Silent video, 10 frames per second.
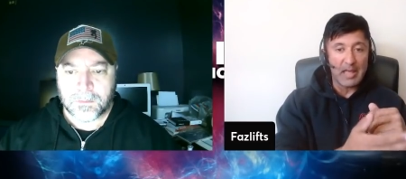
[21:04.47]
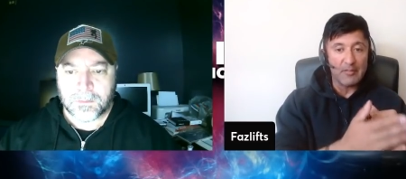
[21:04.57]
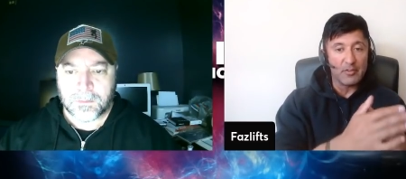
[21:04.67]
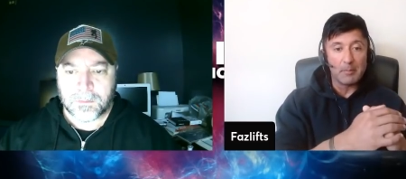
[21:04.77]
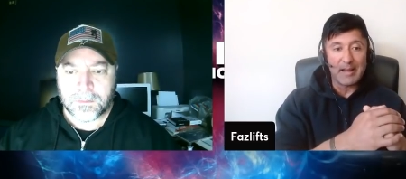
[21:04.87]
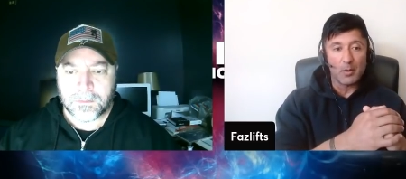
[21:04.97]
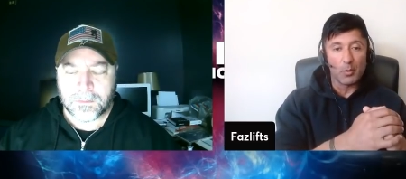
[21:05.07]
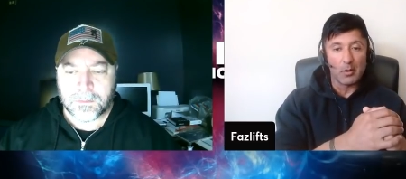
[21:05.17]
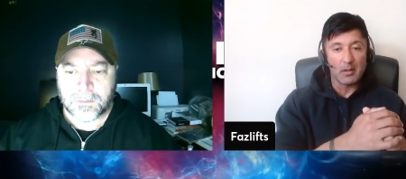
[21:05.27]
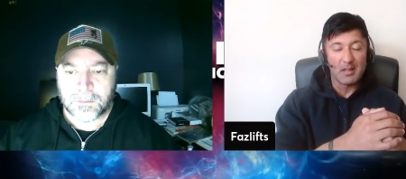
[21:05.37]
Speaker 1: heavier back
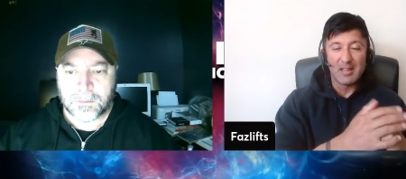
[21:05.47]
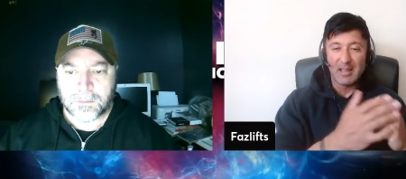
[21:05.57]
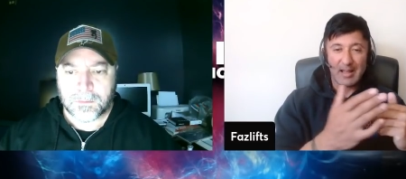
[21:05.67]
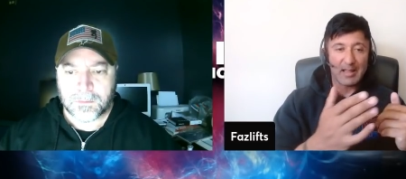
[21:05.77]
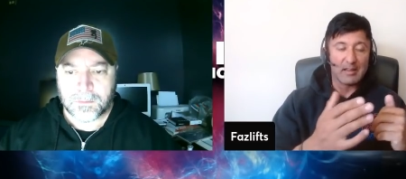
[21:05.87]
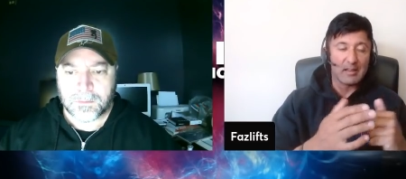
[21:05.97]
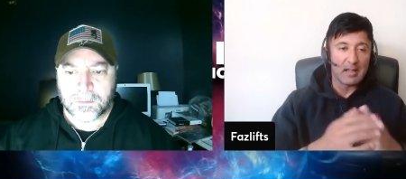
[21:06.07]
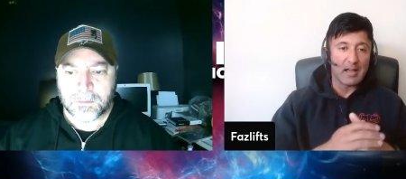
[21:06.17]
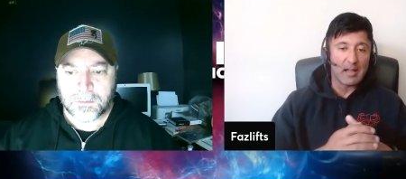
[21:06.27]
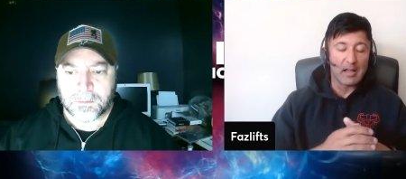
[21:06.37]
work and, and
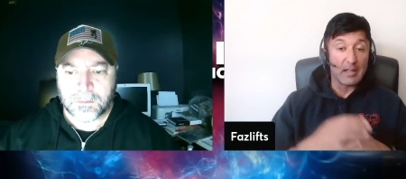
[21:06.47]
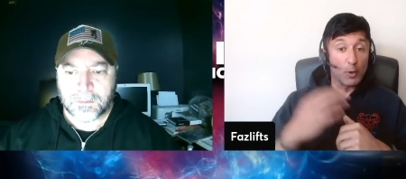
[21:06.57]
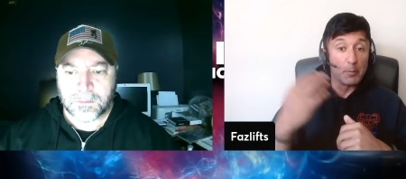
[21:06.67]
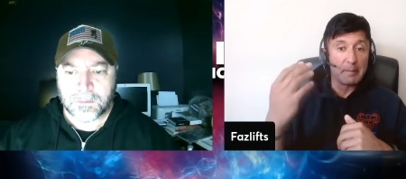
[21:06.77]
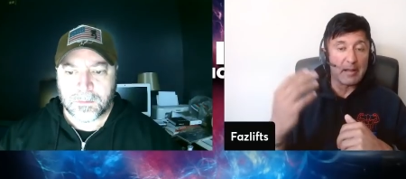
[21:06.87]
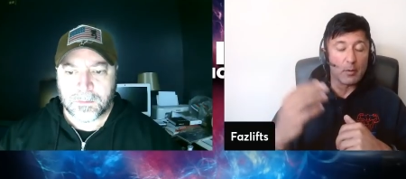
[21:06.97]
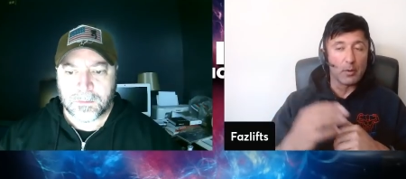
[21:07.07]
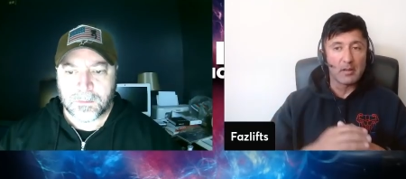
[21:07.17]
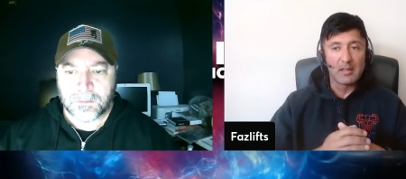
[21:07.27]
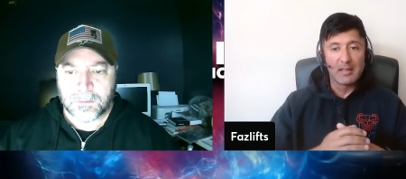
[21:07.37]
uh, like upper back
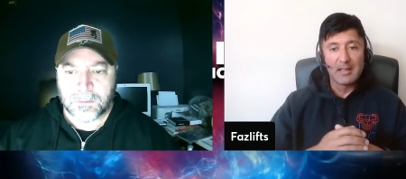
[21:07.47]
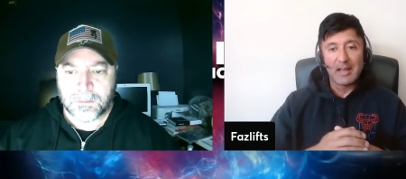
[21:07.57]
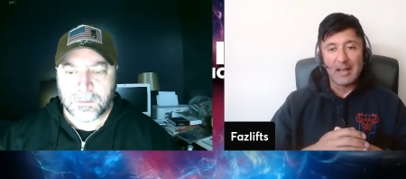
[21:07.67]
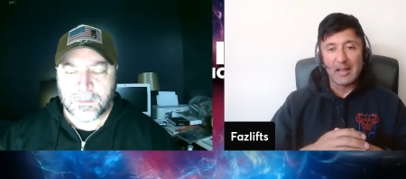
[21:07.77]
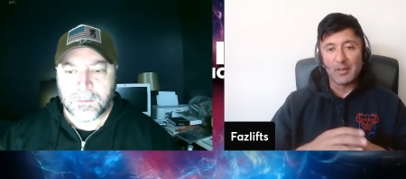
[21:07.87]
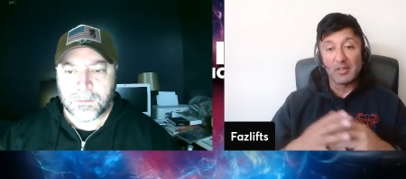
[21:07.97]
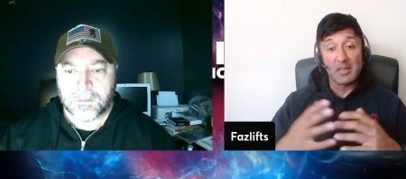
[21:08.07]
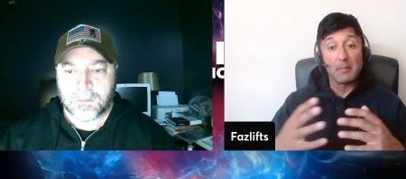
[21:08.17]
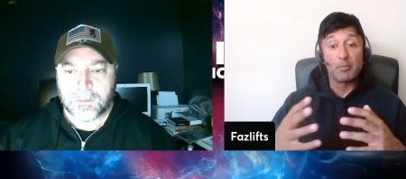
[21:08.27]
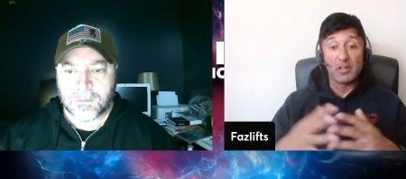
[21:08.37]
work, and I think
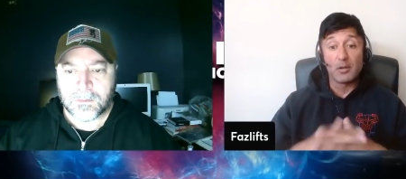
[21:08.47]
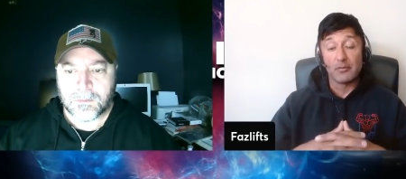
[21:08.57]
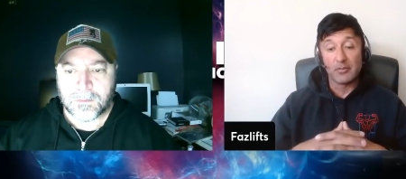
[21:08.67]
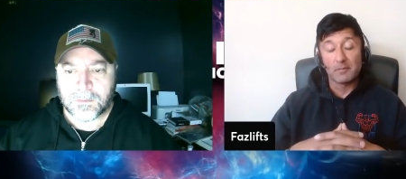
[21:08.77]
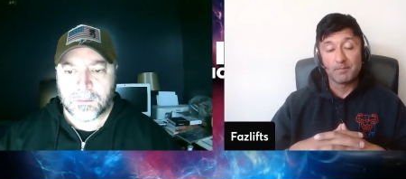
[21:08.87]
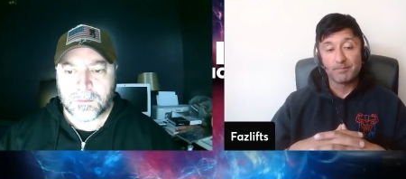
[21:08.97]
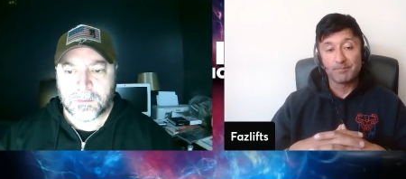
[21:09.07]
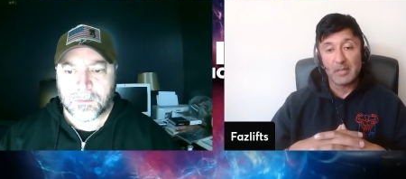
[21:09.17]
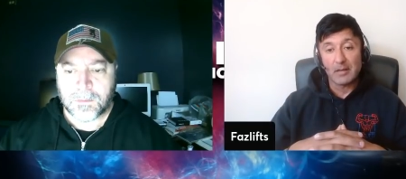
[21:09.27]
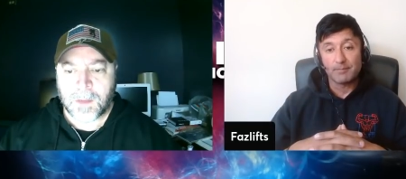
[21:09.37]
they're pretty covered.
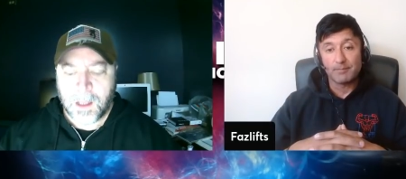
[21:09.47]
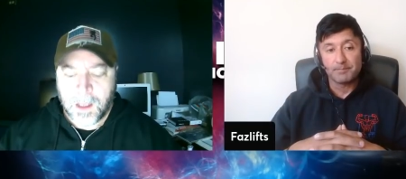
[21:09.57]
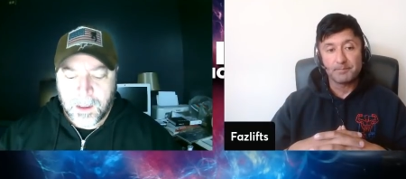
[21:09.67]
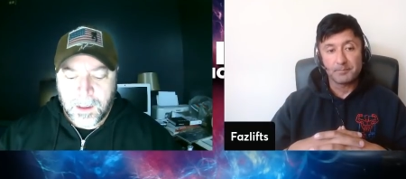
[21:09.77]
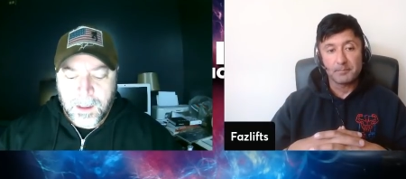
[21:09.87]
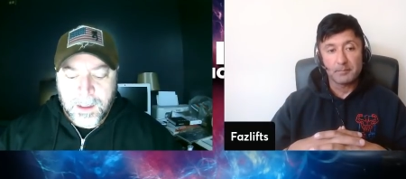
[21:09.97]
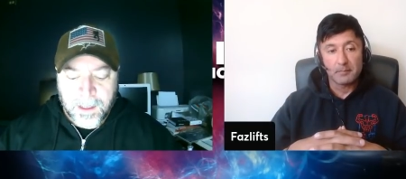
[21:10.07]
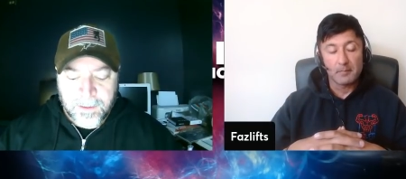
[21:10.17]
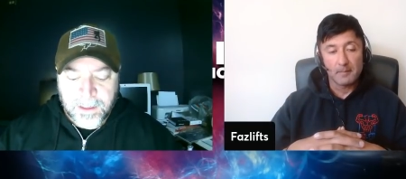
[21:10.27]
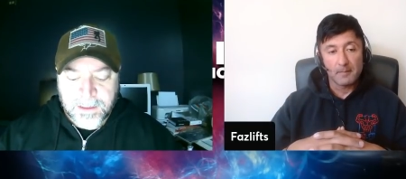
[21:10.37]
Yeah.
Speaker 2: Yeah,
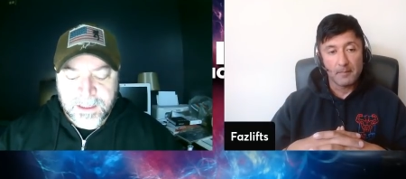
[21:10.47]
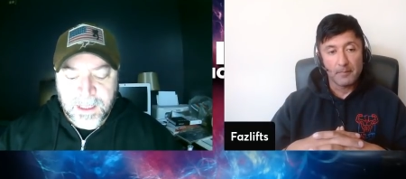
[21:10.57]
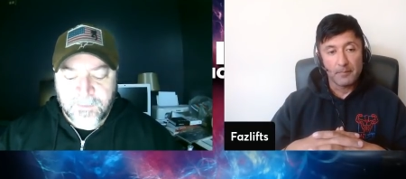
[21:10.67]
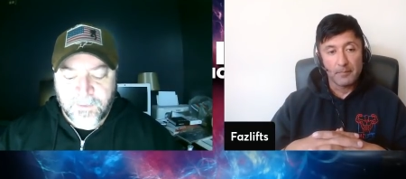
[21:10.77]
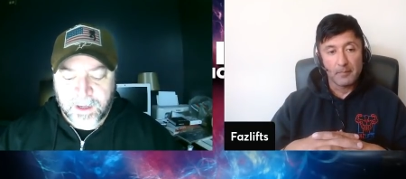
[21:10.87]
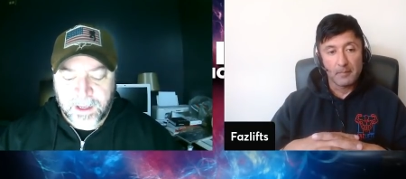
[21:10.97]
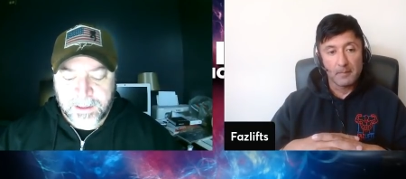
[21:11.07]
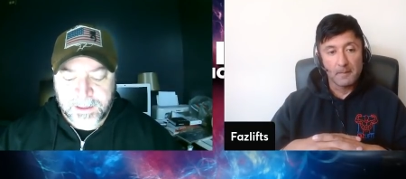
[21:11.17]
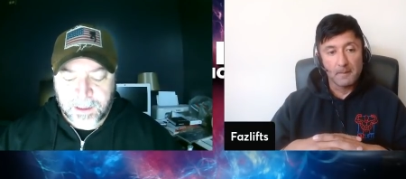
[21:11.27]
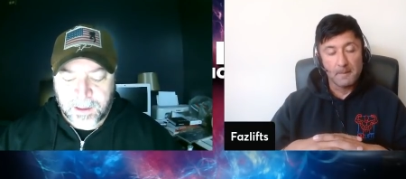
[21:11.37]
and let's not
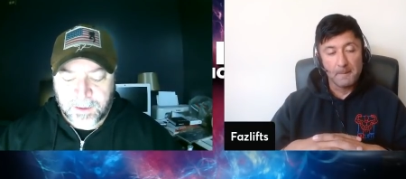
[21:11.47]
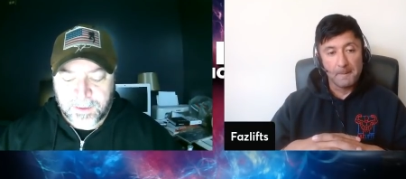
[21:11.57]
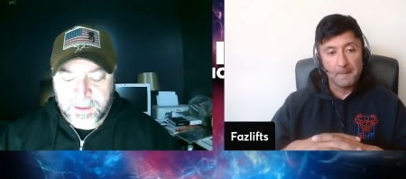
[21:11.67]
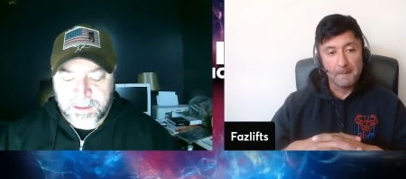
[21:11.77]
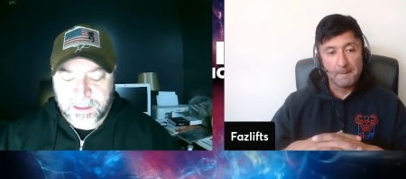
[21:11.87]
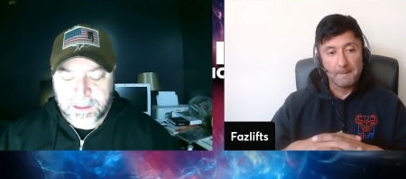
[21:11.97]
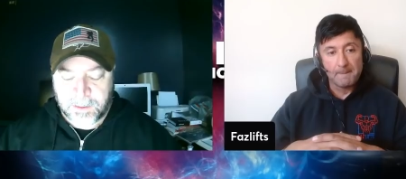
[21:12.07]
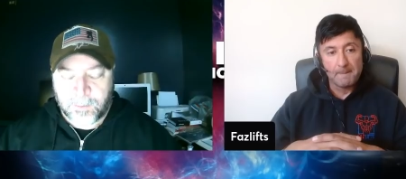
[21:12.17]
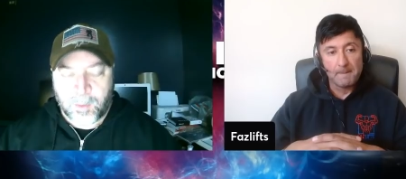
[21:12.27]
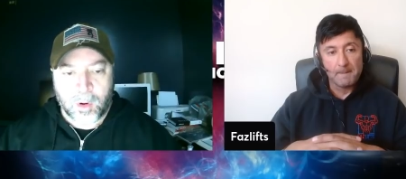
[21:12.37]
forget uh, this is an
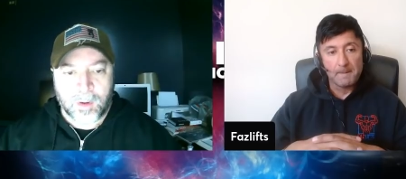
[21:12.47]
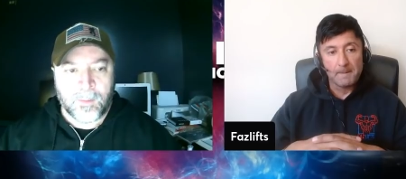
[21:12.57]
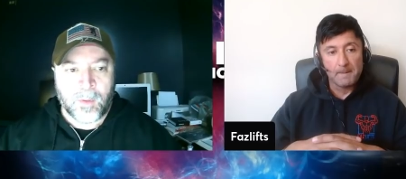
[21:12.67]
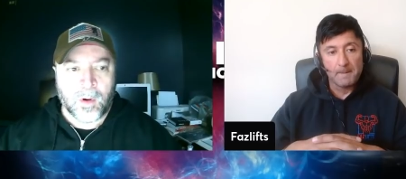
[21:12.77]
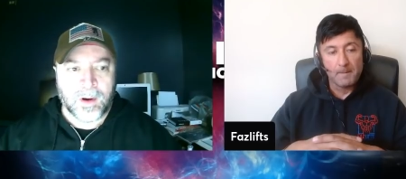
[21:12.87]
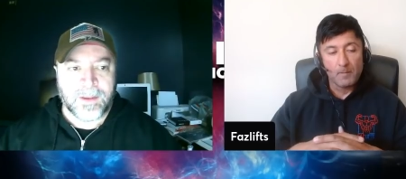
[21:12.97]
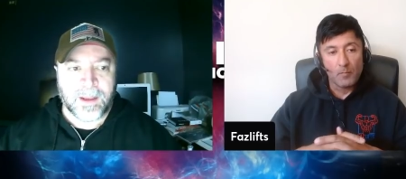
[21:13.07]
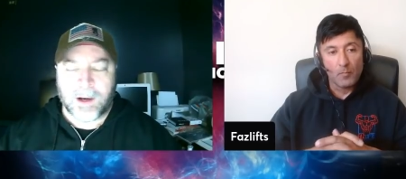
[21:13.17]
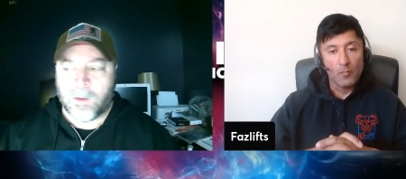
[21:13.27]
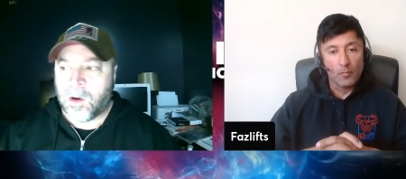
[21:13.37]
important point that
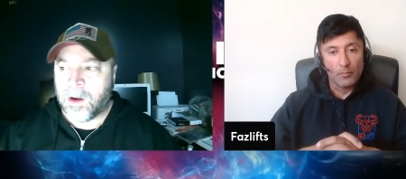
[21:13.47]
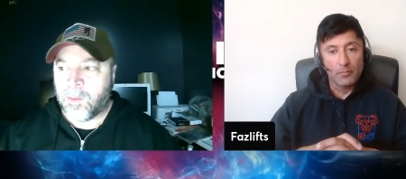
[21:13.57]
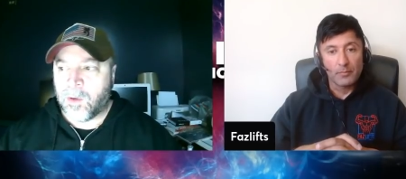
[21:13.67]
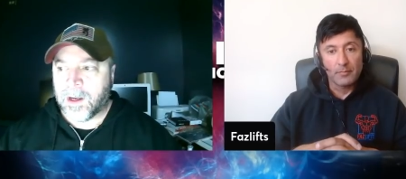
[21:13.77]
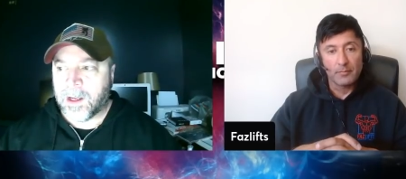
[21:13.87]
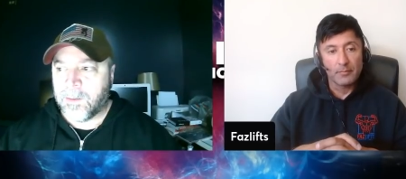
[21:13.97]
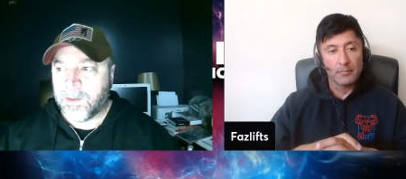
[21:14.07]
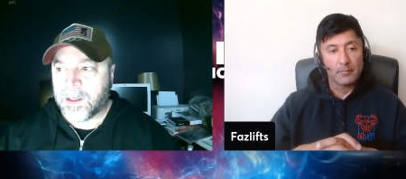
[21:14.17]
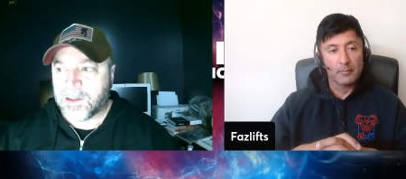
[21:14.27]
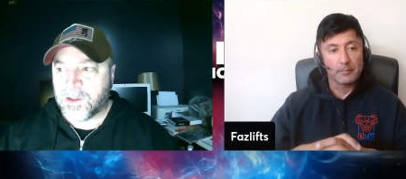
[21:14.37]
I want to bring in
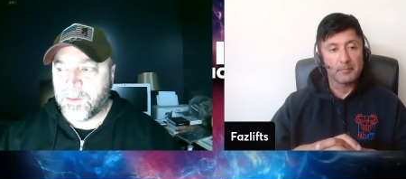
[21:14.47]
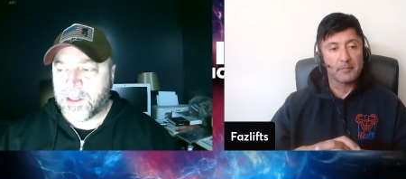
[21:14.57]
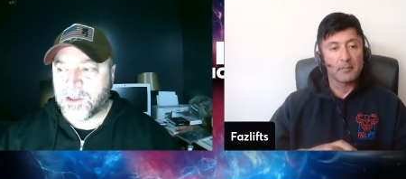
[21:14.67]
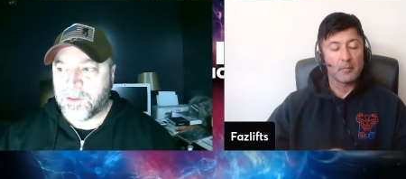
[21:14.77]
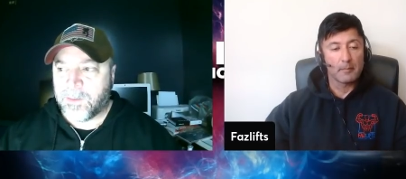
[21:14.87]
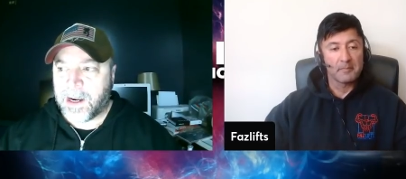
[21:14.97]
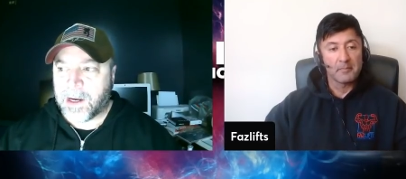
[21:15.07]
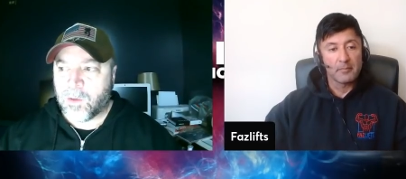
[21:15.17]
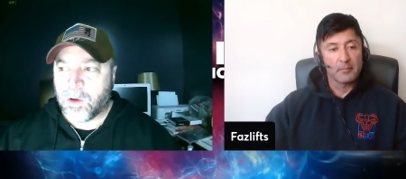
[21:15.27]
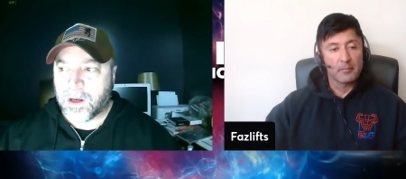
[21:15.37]
because you mentioned
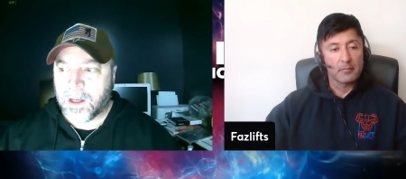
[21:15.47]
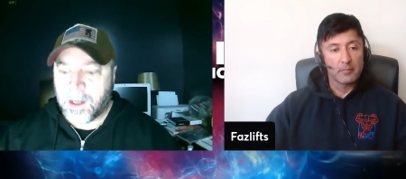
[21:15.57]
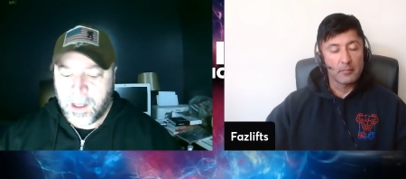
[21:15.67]
back work.